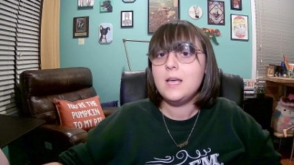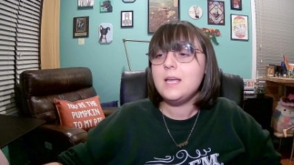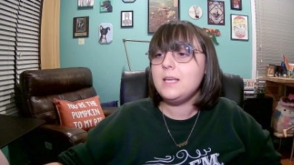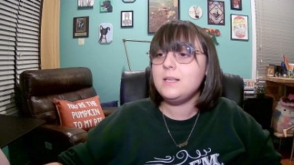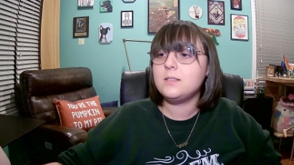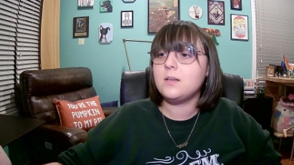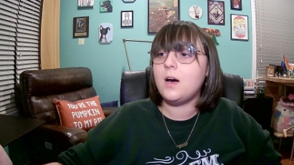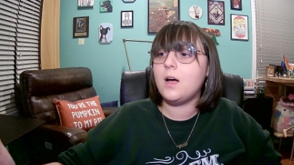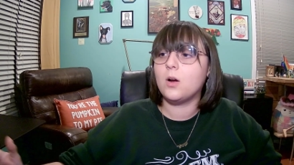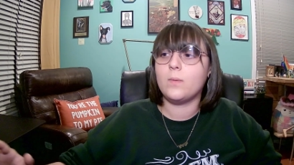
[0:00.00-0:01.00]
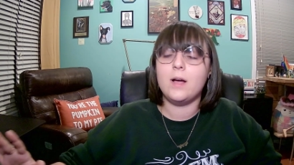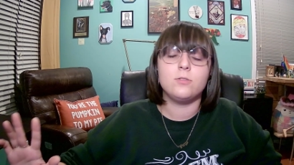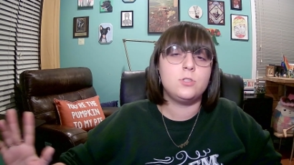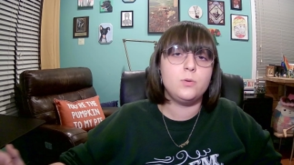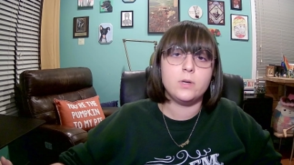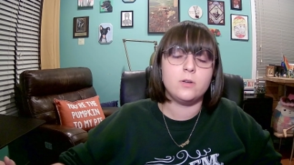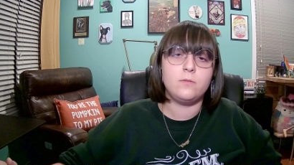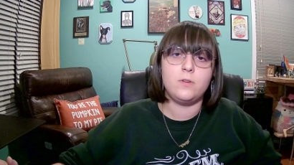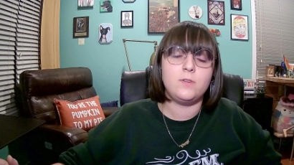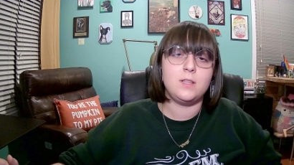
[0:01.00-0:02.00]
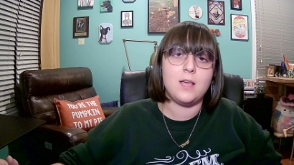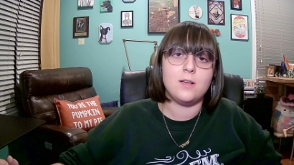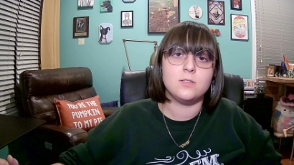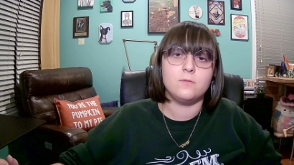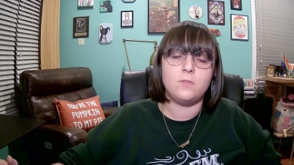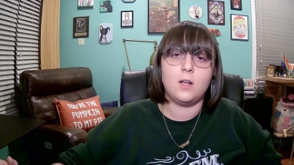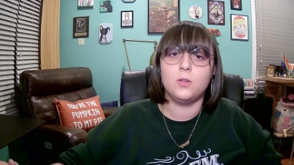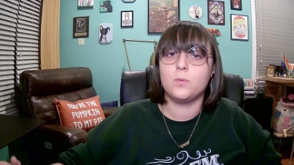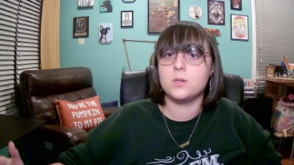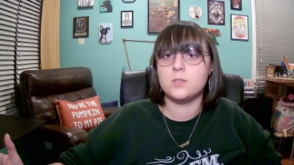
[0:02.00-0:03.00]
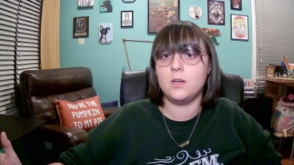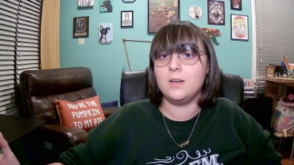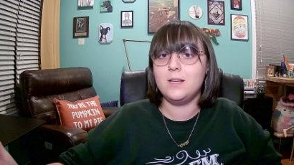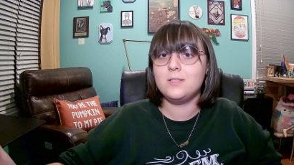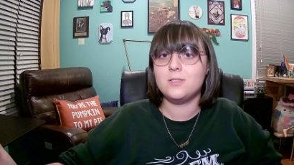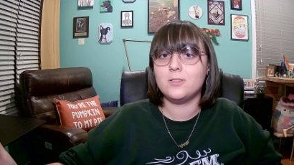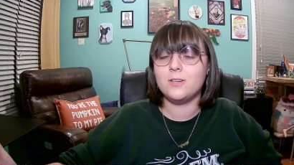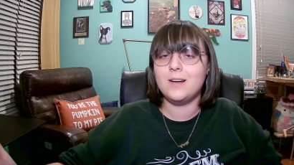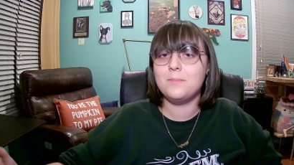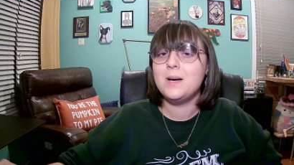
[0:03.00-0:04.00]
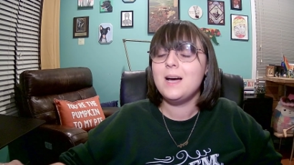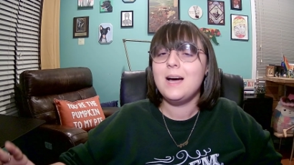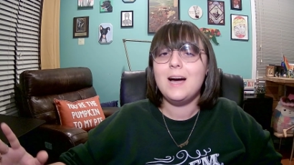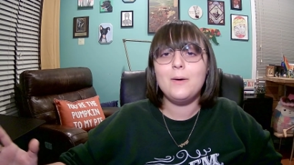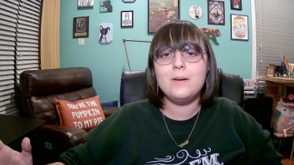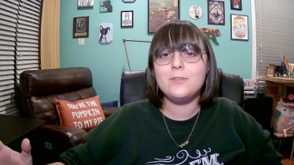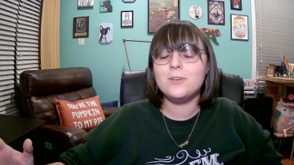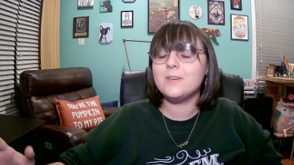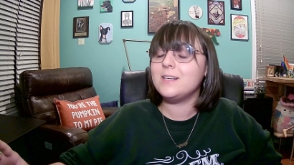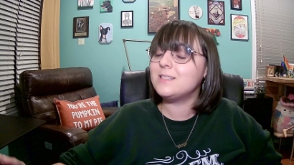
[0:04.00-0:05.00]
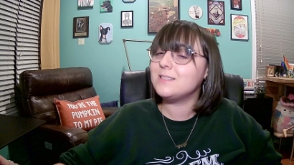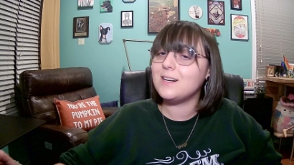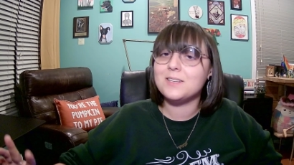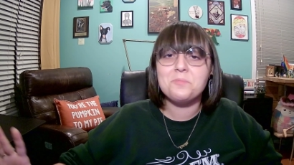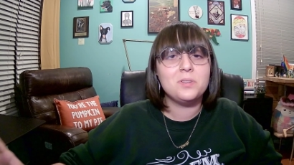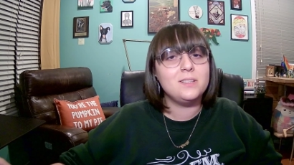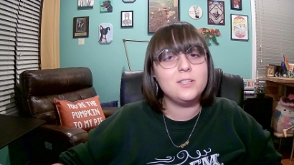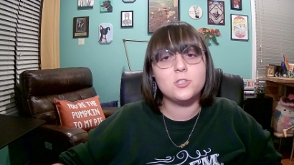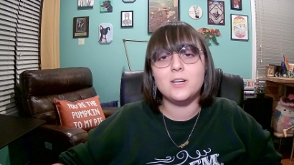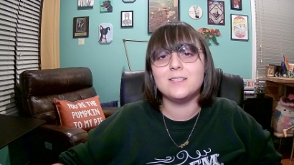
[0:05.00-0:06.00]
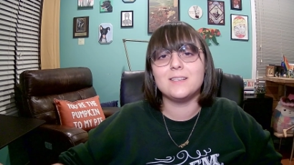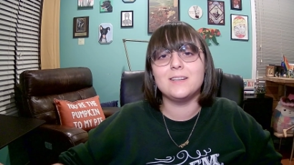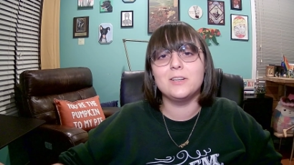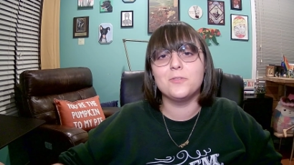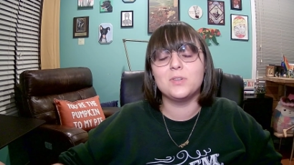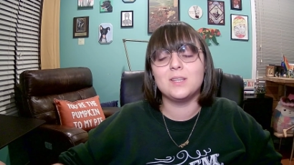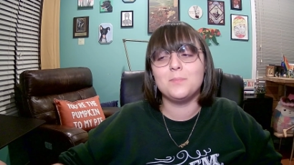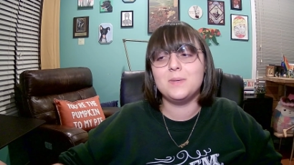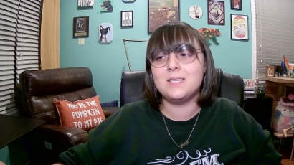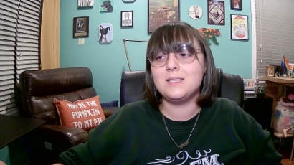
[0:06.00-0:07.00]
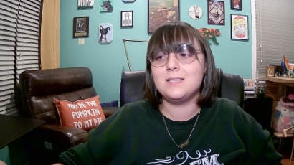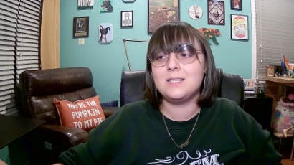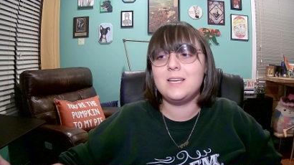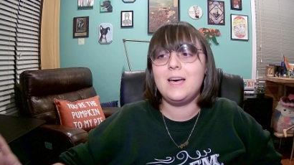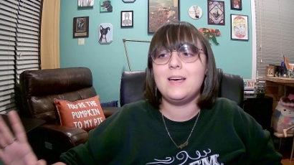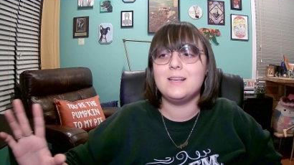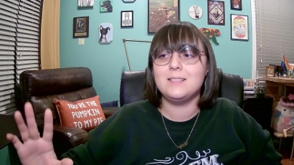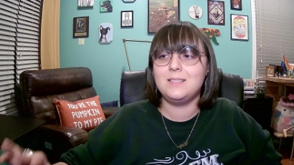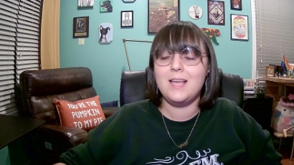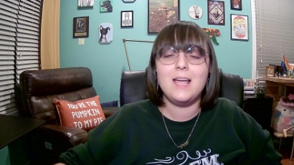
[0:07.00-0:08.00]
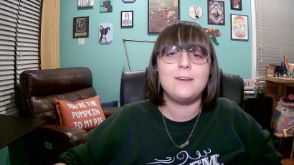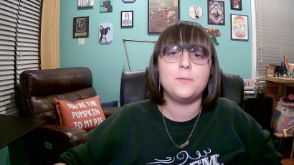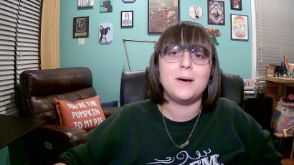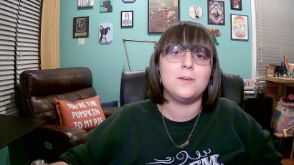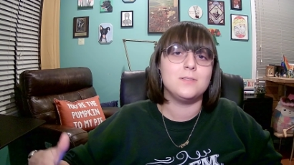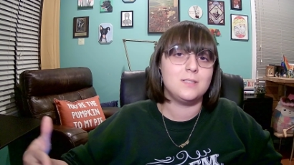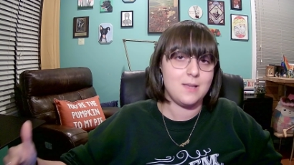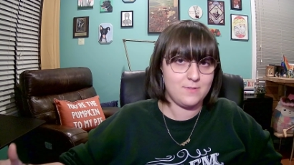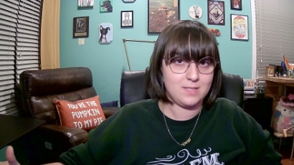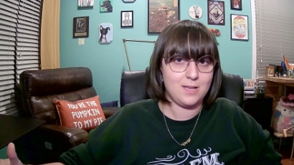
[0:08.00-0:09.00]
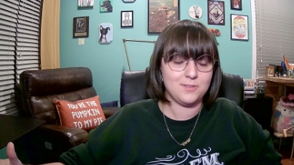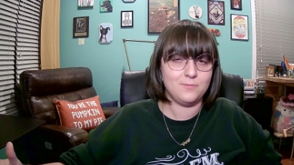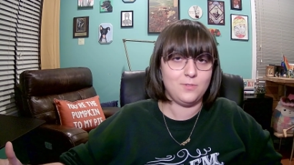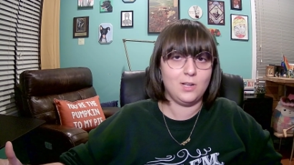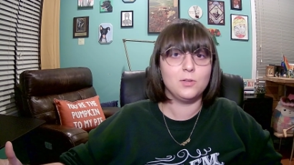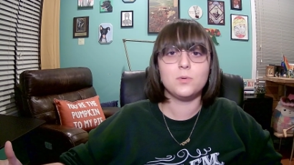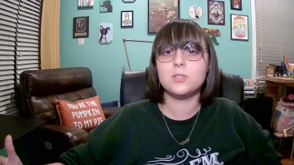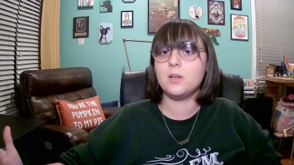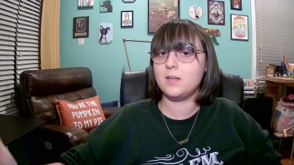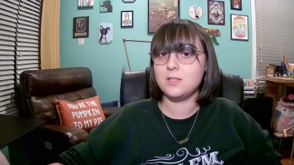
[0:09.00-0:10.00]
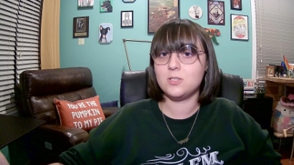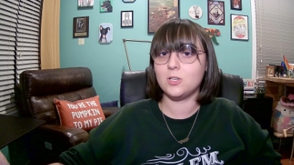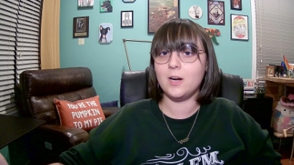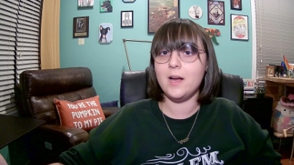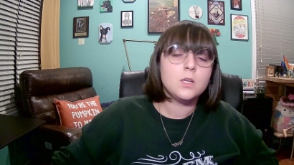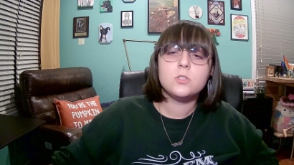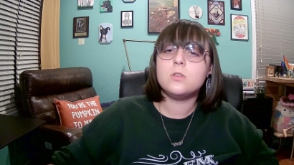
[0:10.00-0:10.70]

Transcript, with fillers: He's got around two hundred fifty thousand followers on Instagram. However, it's not completely translating over to the business yet, as they have about seven thousand followers on Instagram.